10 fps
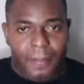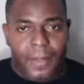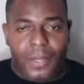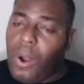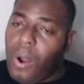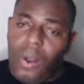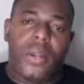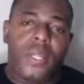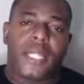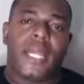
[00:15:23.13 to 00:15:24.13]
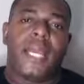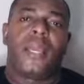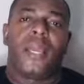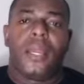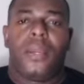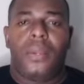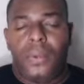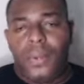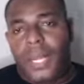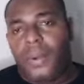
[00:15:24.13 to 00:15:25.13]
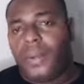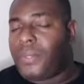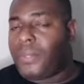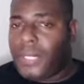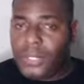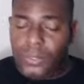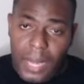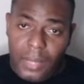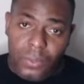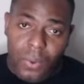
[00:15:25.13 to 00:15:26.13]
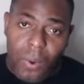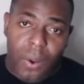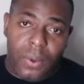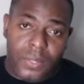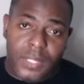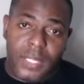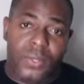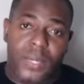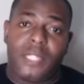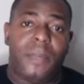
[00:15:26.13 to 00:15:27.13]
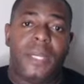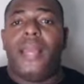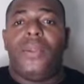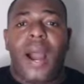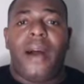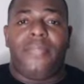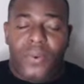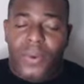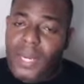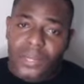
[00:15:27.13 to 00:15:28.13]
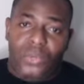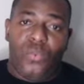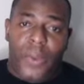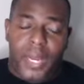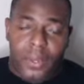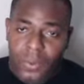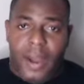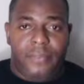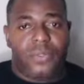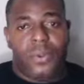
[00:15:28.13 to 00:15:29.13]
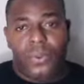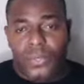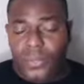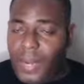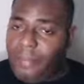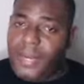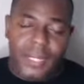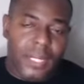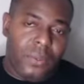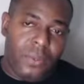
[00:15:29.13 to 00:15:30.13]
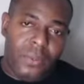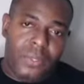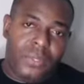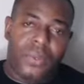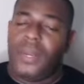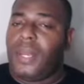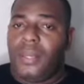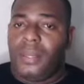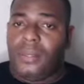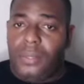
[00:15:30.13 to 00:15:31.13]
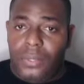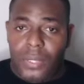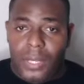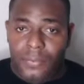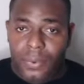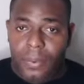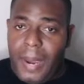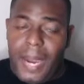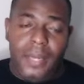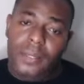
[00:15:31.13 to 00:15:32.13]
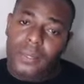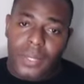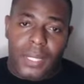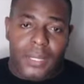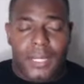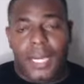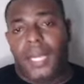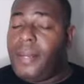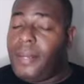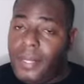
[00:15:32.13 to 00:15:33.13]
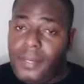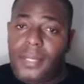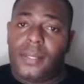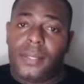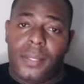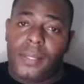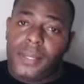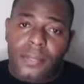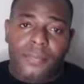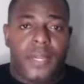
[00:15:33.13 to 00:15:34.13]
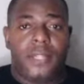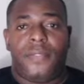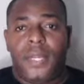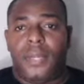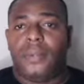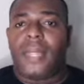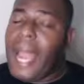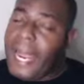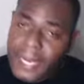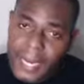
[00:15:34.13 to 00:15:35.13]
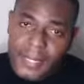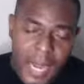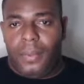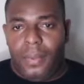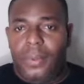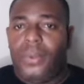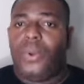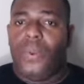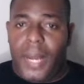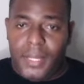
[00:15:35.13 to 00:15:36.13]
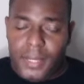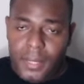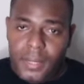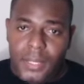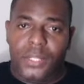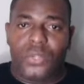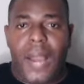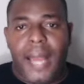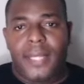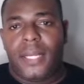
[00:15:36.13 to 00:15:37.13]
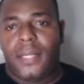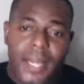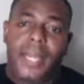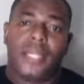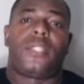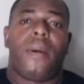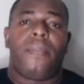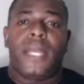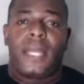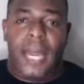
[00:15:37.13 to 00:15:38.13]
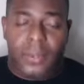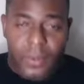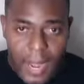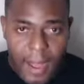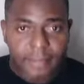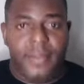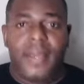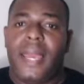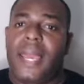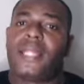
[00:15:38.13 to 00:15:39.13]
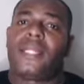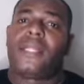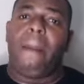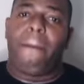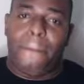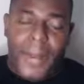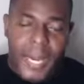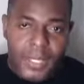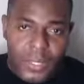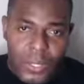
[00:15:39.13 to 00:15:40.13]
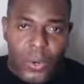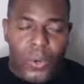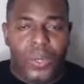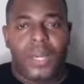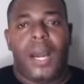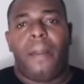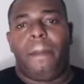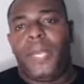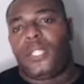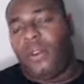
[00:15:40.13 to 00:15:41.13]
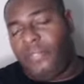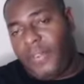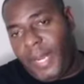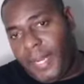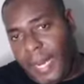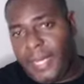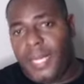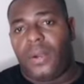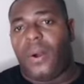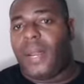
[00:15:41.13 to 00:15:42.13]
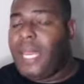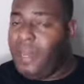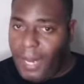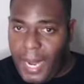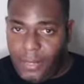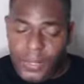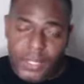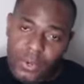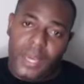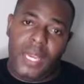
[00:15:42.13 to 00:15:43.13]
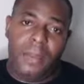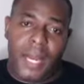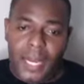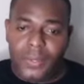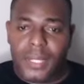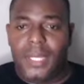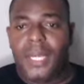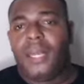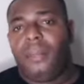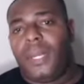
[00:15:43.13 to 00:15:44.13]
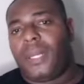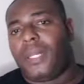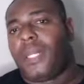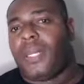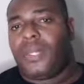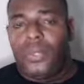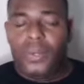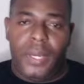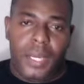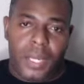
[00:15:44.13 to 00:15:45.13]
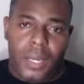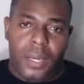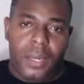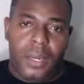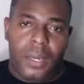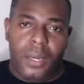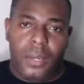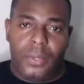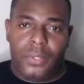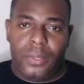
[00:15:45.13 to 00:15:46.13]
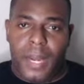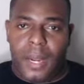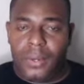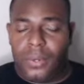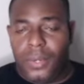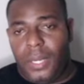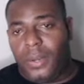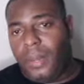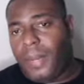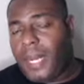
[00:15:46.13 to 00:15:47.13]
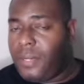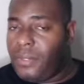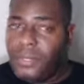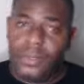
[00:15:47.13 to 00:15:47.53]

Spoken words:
So all those things, they're going to teach you how to do all those things. So that's mean you have only to win. You don't have to lose. You have nothing to lose. So if you don't mind, you can check it. This is it for this video. I guess now you know what is a digital asset. It's something that you have. It's based on a piece of land that they call email address, your email address. Because to create a YouTube account, you need your email address.